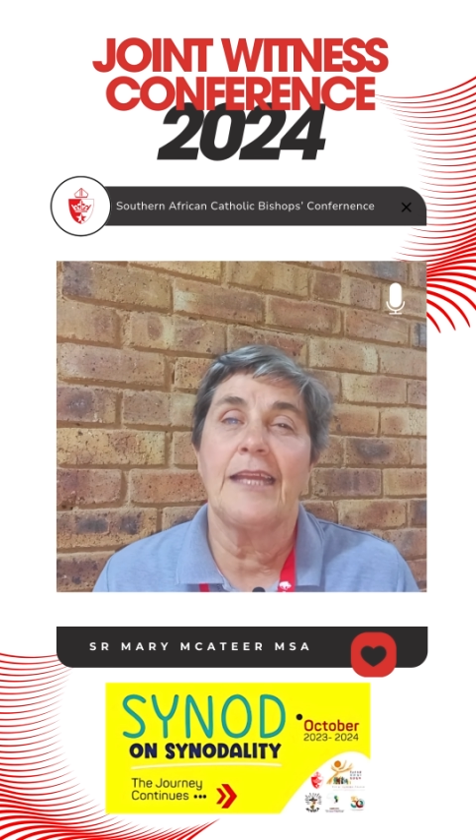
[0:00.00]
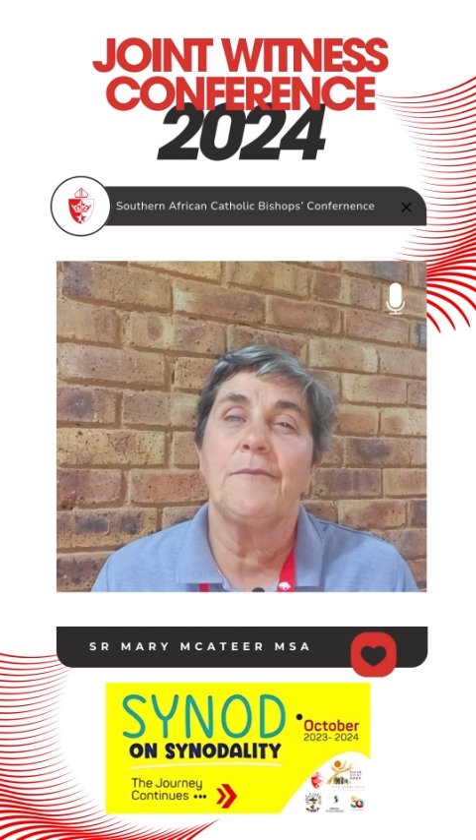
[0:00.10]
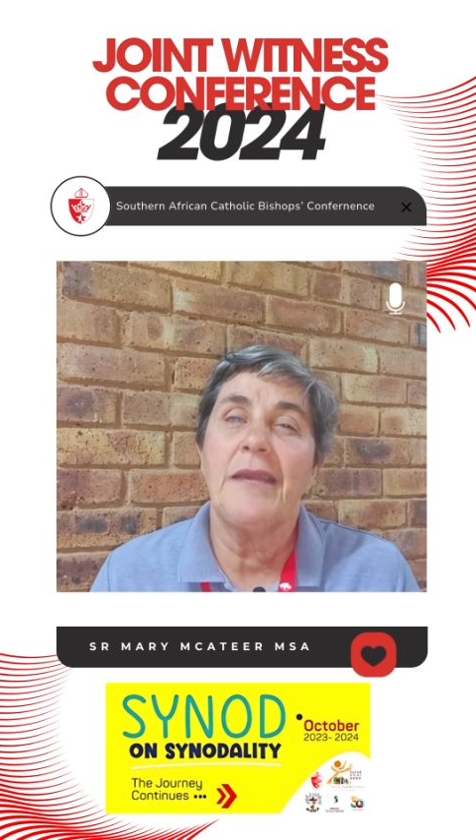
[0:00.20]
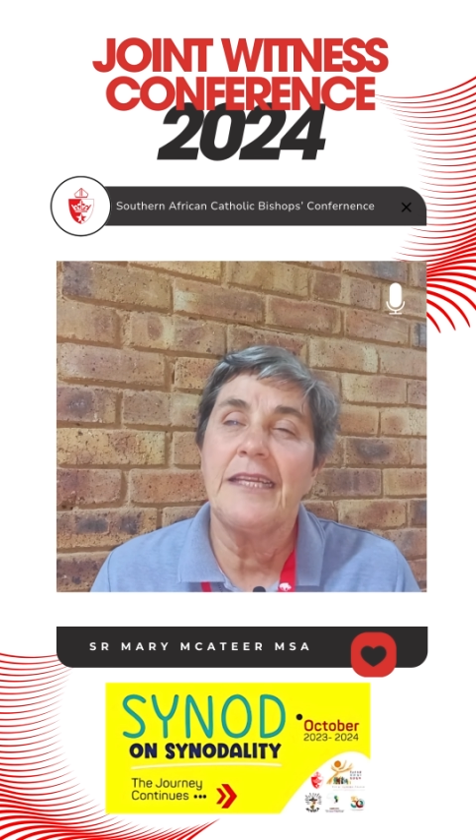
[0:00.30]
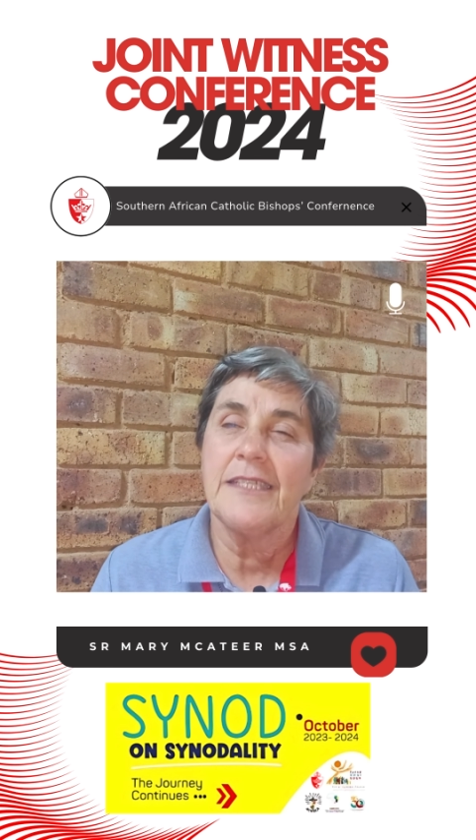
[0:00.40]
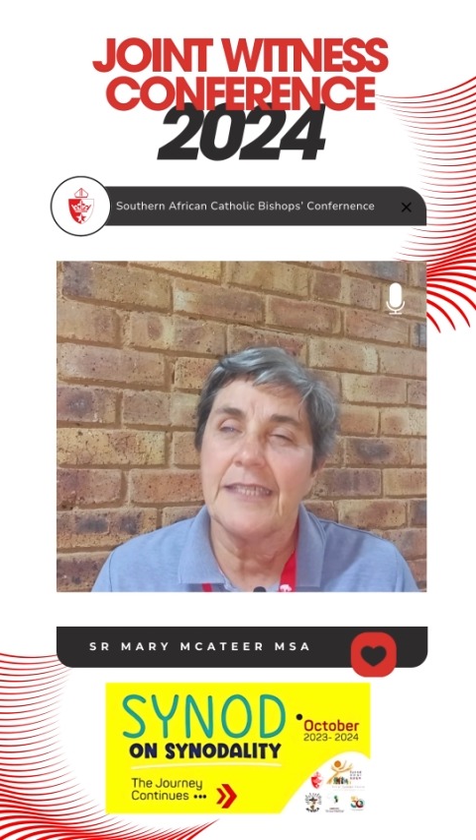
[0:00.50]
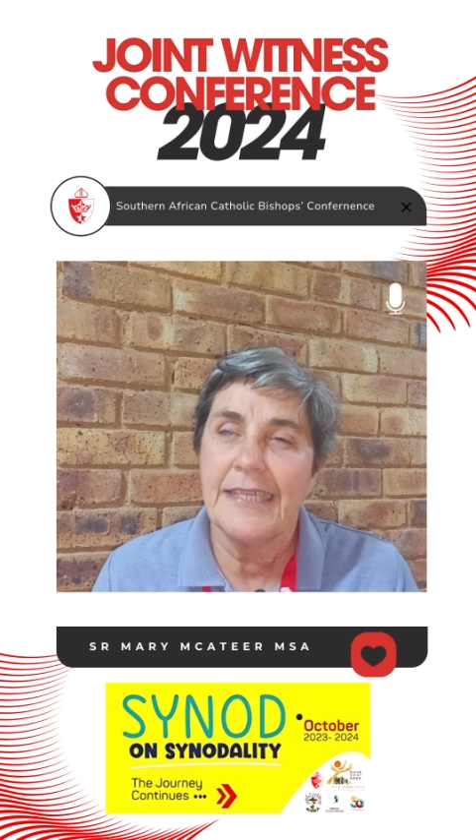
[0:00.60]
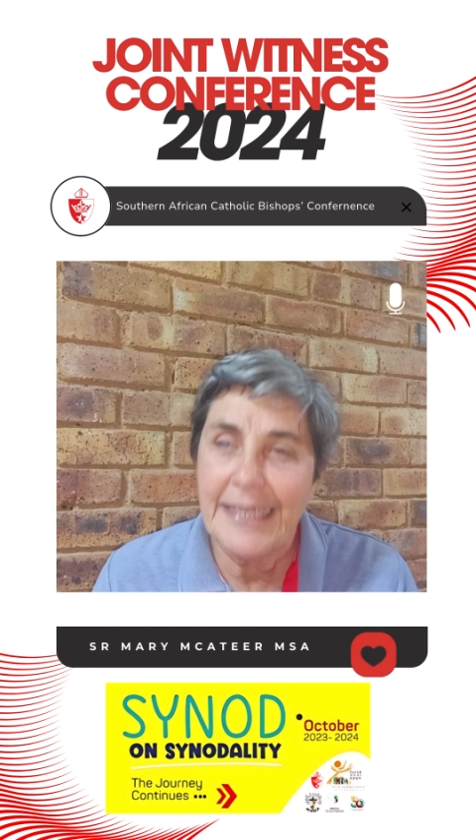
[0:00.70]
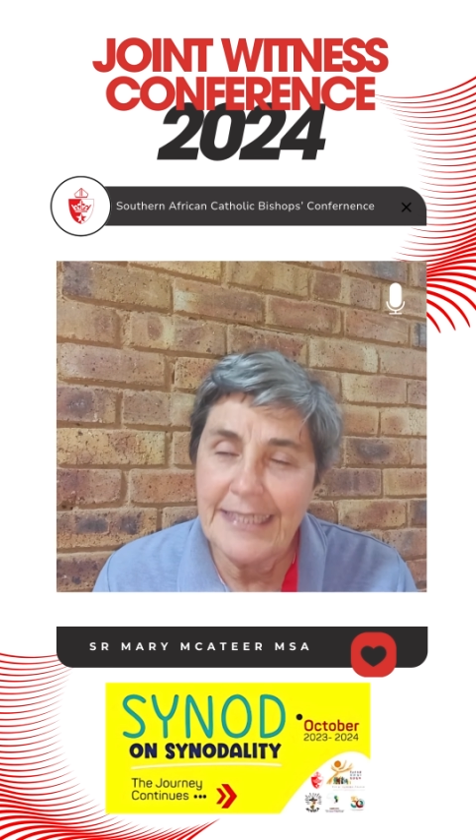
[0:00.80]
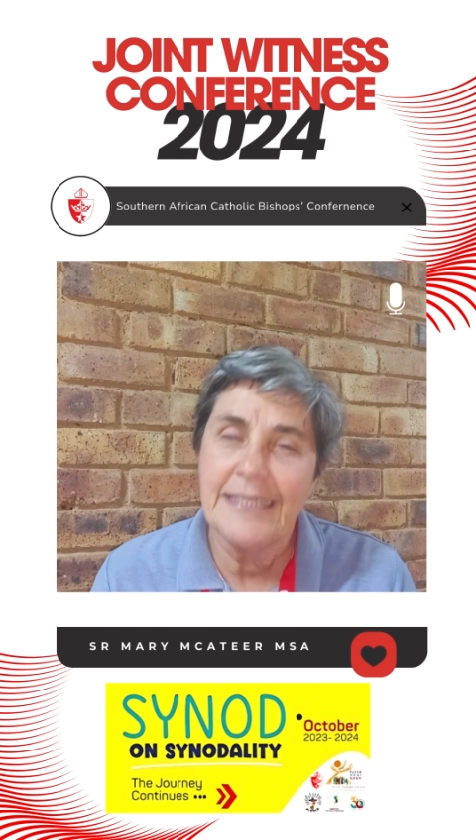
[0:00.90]
It means
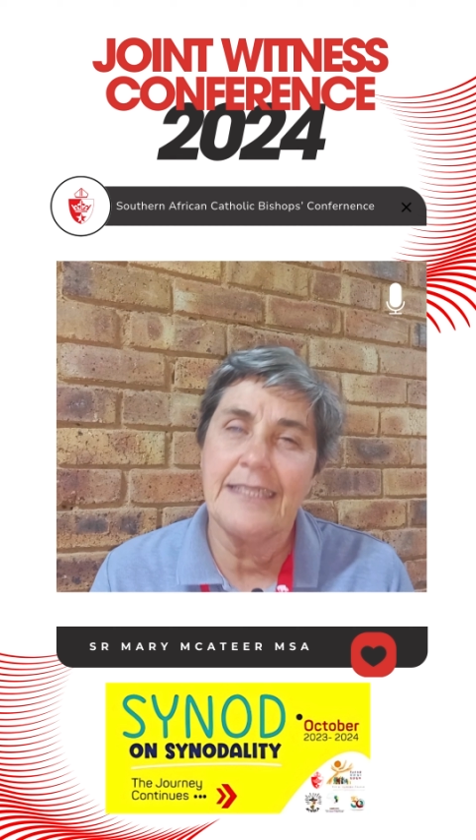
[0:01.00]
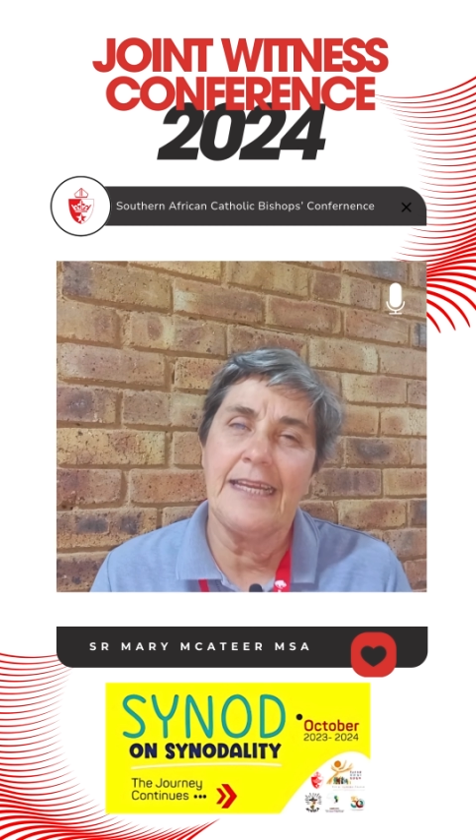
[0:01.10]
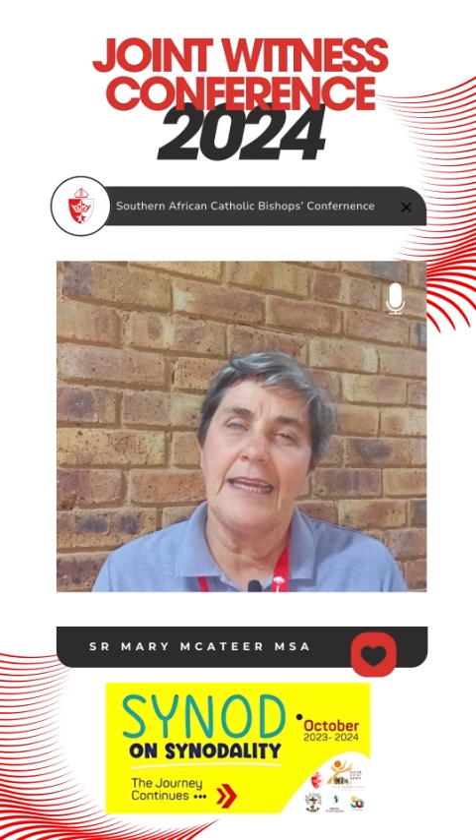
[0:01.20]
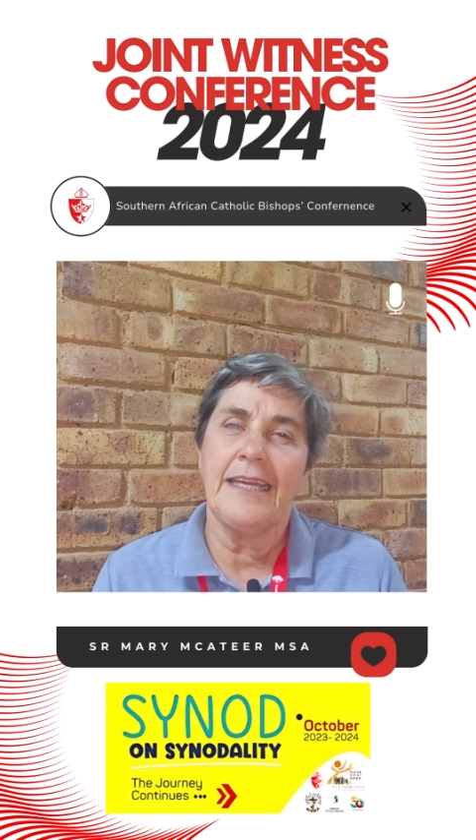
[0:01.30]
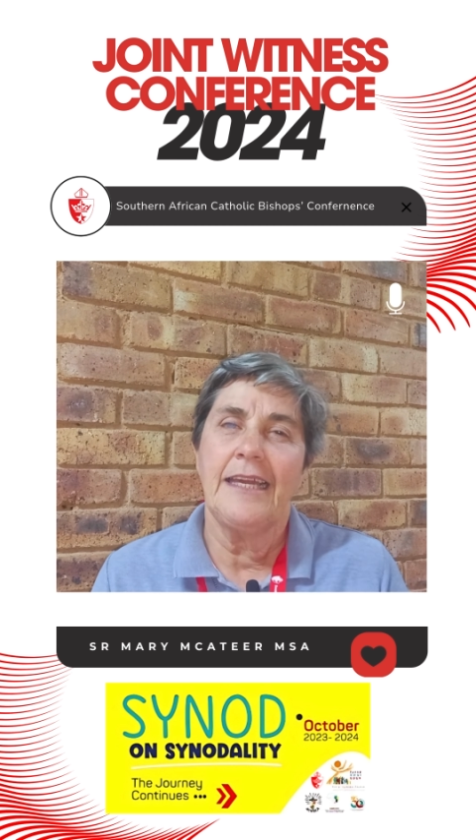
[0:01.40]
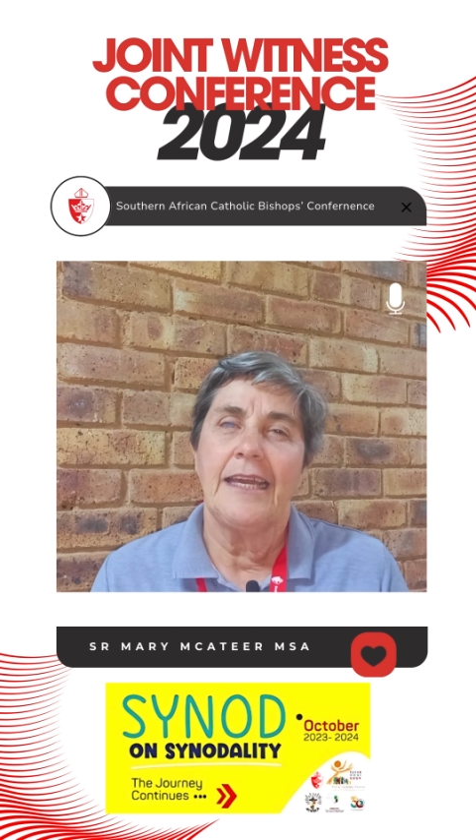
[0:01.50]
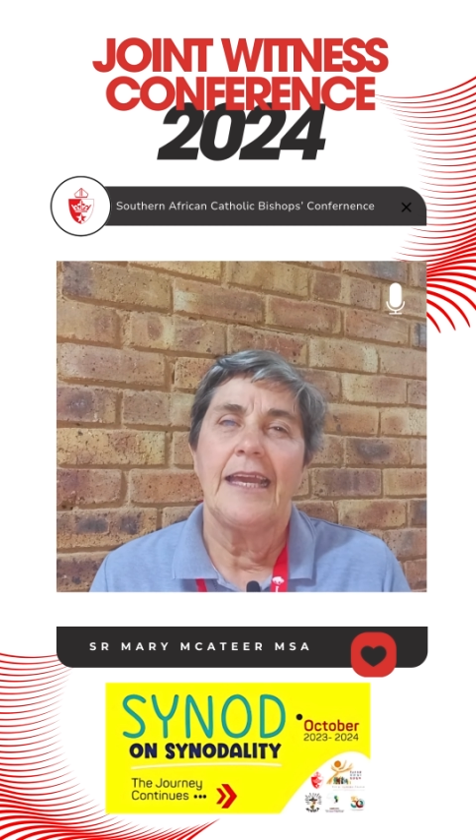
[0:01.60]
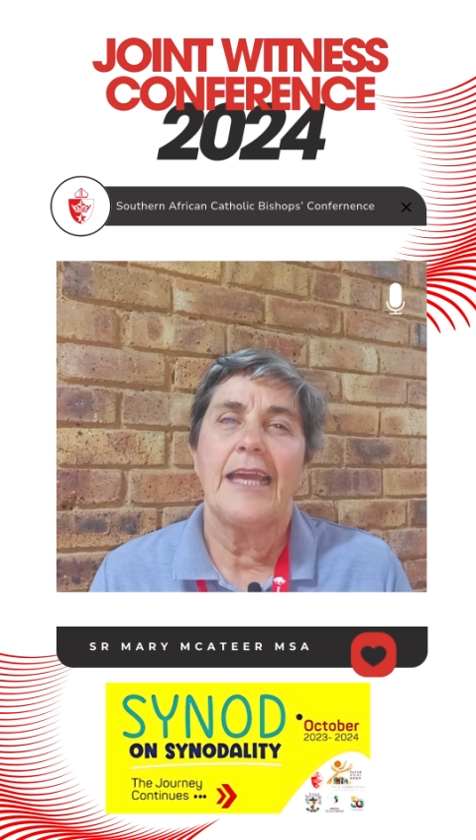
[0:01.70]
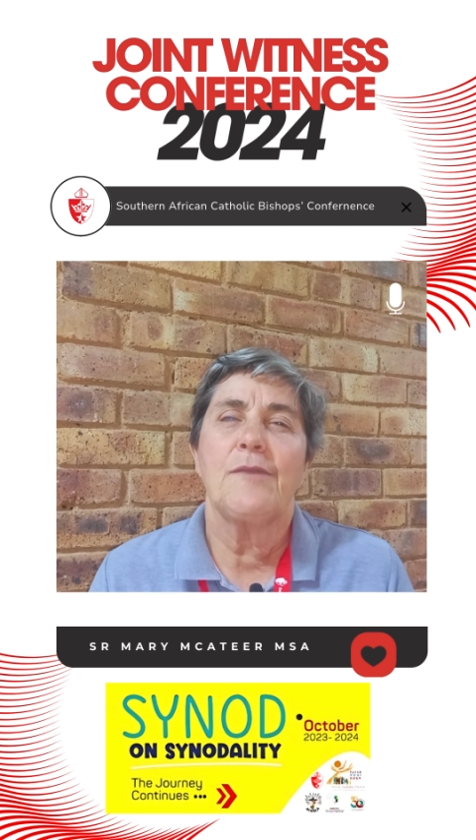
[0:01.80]
listening.